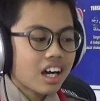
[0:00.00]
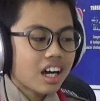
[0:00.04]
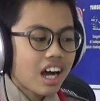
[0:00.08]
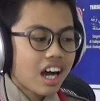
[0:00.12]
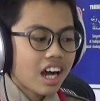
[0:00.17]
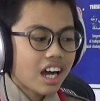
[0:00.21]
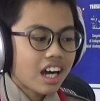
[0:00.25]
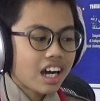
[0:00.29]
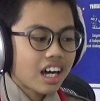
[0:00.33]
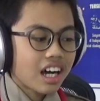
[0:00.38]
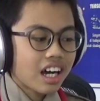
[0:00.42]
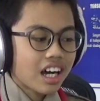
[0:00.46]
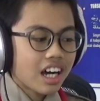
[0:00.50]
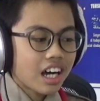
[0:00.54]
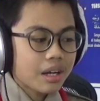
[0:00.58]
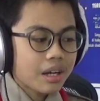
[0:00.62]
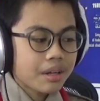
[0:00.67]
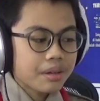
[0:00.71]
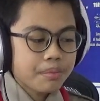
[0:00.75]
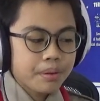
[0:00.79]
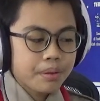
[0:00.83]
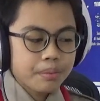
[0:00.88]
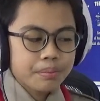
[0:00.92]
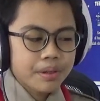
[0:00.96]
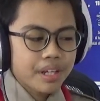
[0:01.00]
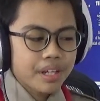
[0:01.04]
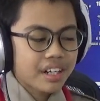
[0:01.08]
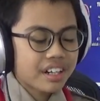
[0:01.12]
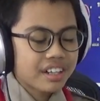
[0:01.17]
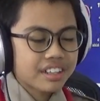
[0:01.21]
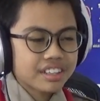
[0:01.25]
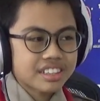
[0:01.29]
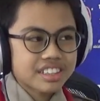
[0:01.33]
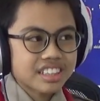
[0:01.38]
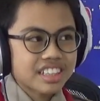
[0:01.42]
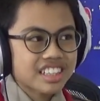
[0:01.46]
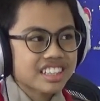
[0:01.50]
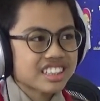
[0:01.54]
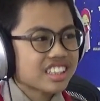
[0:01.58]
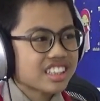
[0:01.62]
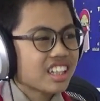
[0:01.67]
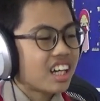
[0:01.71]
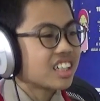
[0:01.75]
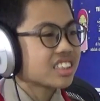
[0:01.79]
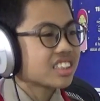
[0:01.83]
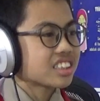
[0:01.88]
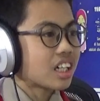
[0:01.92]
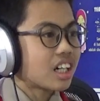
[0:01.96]
I prepared since
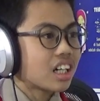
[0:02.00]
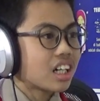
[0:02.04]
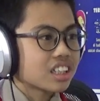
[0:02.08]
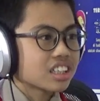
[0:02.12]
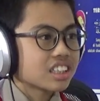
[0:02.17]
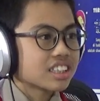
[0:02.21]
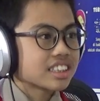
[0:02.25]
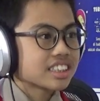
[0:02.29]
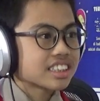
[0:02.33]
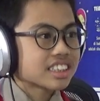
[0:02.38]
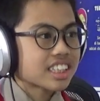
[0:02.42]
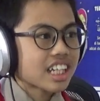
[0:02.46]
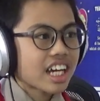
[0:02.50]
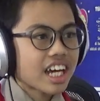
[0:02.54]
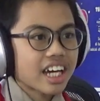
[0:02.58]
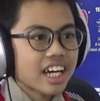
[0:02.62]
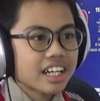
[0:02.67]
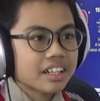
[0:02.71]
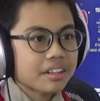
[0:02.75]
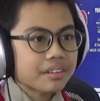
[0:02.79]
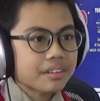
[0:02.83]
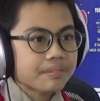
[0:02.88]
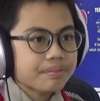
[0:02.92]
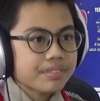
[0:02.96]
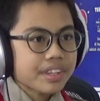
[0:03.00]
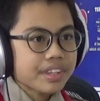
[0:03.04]
last August, and